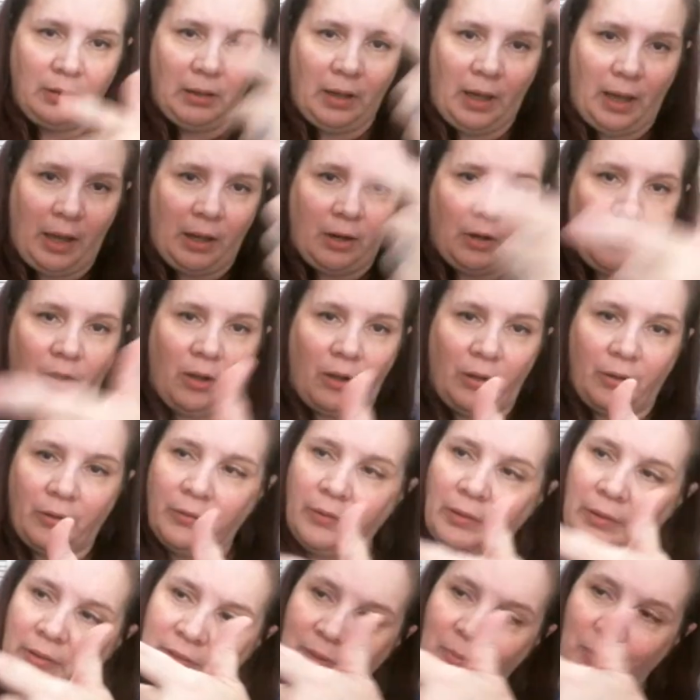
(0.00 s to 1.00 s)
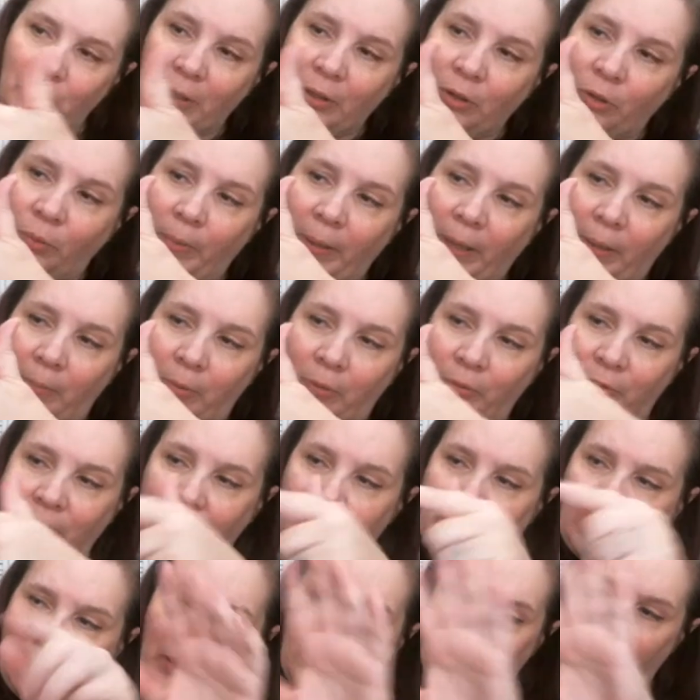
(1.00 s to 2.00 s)
at all. There's some little pebbles
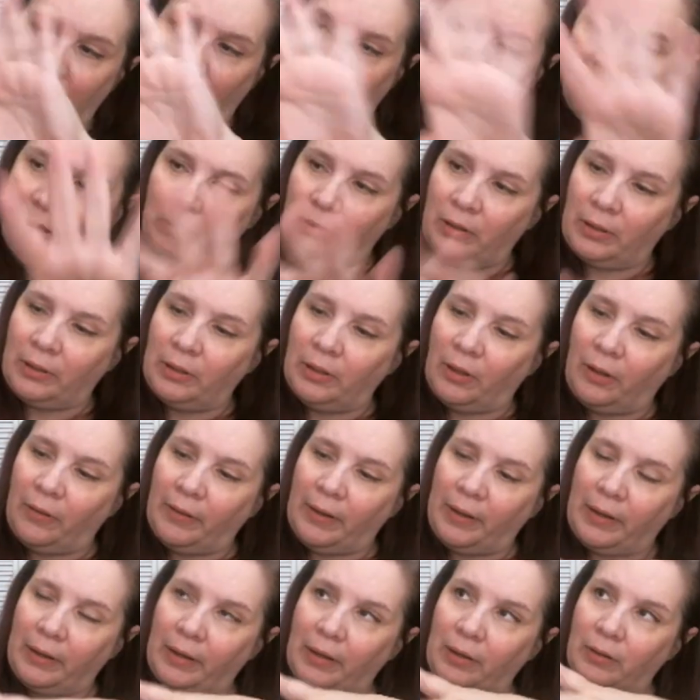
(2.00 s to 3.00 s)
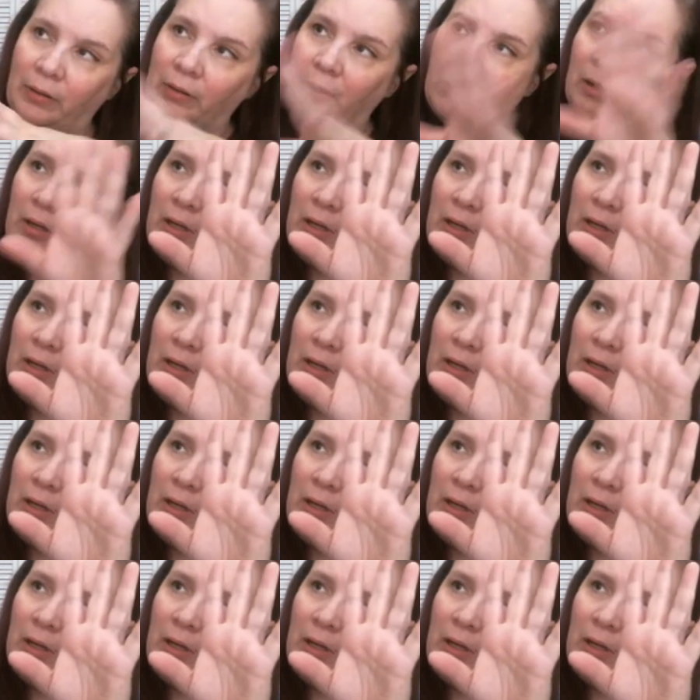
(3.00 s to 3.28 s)
stuck in there. I'll clean all that out.